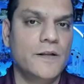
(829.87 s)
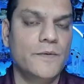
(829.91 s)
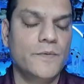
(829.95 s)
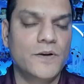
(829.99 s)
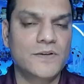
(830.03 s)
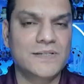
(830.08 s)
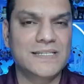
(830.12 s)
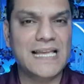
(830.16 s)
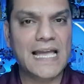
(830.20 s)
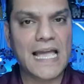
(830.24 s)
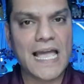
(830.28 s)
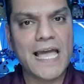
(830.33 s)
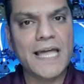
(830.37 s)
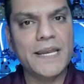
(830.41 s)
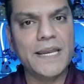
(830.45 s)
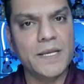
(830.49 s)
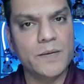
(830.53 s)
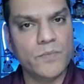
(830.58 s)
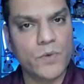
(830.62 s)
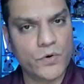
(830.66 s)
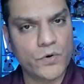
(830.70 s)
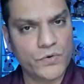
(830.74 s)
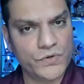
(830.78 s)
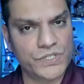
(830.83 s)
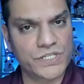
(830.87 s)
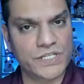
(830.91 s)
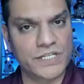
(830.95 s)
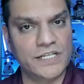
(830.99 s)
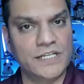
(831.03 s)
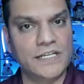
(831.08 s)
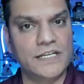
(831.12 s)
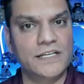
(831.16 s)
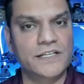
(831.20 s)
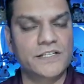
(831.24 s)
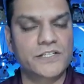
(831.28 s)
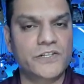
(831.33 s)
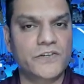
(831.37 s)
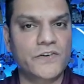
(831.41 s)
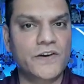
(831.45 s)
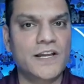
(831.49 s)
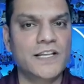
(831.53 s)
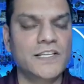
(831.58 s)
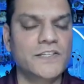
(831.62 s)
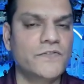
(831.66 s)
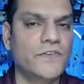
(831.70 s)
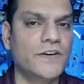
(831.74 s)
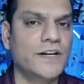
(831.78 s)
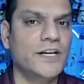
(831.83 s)
because the hand emoji is
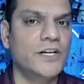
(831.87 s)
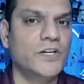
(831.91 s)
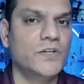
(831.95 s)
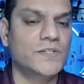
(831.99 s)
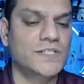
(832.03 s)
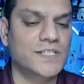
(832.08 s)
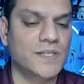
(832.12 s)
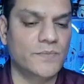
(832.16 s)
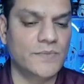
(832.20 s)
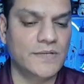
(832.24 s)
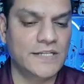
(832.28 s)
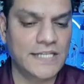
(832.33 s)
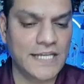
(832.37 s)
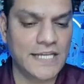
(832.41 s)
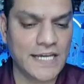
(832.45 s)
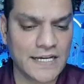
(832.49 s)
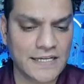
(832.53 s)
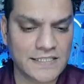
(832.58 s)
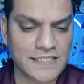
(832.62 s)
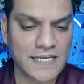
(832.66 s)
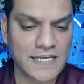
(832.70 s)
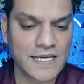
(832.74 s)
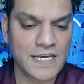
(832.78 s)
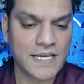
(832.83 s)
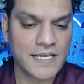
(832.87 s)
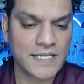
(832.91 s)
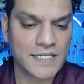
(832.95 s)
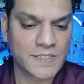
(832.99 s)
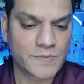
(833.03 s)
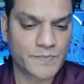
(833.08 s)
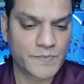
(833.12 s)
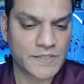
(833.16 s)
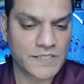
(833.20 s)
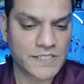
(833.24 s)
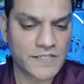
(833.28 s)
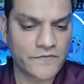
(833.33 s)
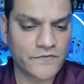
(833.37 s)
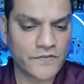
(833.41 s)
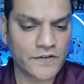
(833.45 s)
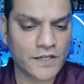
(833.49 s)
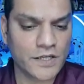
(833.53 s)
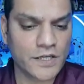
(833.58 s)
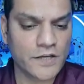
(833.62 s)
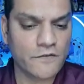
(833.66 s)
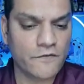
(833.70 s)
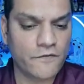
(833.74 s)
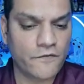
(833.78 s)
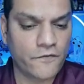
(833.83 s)
transferred into some text,
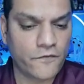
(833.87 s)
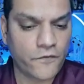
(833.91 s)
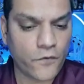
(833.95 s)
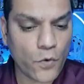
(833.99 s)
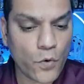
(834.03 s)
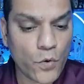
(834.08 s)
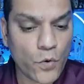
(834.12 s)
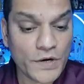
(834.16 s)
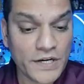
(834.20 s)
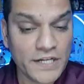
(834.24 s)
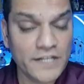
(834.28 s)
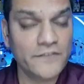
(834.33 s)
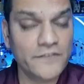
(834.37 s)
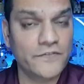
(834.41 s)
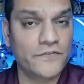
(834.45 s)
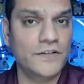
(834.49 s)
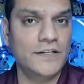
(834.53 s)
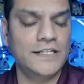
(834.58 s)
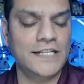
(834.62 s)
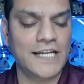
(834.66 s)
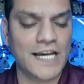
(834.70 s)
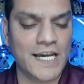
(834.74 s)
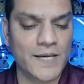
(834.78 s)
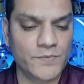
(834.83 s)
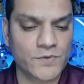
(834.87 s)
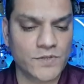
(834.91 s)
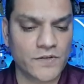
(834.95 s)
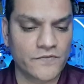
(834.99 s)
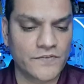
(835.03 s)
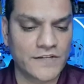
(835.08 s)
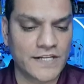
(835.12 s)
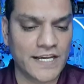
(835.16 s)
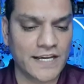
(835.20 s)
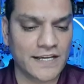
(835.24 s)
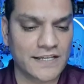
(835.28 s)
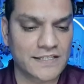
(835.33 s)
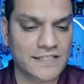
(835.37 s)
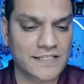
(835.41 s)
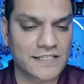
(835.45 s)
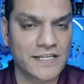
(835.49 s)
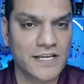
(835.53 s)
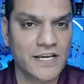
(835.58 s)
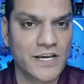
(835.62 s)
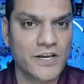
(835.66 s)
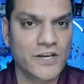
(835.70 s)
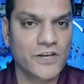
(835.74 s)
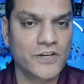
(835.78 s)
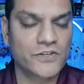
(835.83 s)
specifically four different types of text.
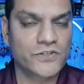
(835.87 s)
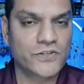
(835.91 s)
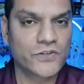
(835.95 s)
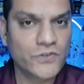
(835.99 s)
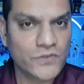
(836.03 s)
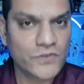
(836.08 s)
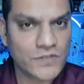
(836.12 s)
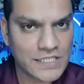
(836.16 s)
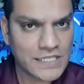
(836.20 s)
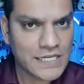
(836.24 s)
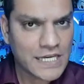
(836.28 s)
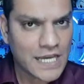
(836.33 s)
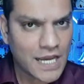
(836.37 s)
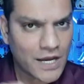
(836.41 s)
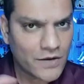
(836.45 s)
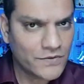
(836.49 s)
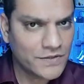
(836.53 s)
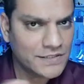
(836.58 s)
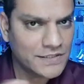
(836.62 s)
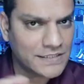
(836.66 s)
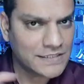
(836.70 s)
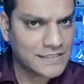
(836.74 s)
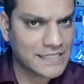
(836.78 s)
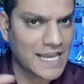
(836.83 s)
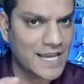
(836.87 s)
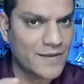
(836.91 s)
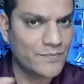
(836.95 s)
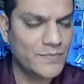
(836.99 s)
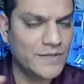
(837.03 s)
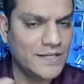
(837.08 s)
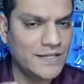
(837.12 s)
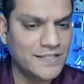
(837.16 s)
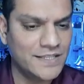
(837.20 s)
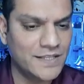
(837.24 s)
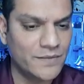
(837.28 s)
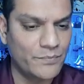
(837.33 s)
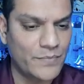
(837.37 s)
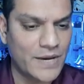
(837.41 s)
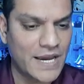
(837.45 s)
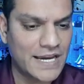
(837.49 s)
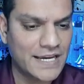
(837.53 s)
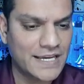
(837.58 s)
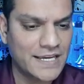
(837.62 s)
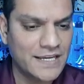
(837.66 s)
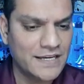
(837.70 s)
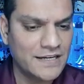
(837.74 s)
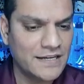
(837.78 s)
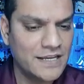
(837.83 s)
So you see how this is happening in the
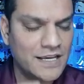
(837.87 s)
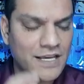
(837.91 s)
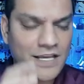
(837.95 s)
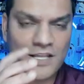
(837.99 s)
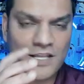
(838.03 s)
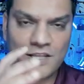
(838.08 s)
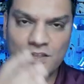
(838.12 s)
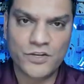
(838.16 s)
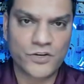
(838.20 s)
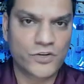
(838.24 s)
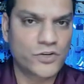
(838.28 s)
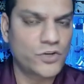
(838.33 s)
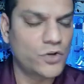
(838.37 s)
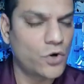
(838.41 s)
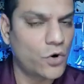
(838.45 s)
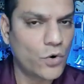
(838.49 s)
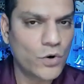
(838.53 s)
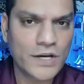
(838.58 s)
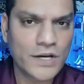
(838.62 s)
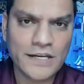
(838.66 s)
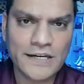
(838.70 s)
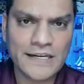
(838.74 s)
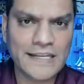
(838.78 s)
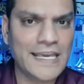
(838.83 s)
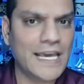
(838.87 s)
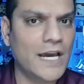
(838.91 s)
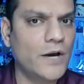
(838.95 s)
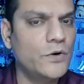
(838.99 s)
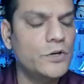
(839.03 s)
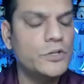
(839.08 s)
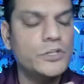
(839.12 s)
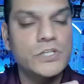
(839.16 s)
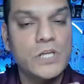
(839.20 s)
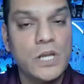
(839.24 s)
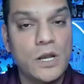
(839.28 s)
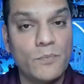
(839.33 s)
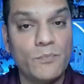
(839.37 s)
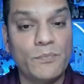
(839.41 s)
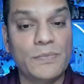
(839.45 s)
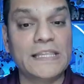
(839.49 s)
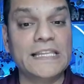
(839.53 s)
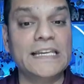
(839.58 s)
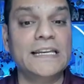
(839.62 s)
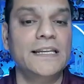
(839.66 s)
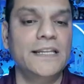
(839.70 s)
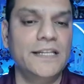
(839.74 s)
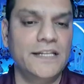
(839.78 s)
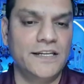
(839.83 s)
backend. The token count is completely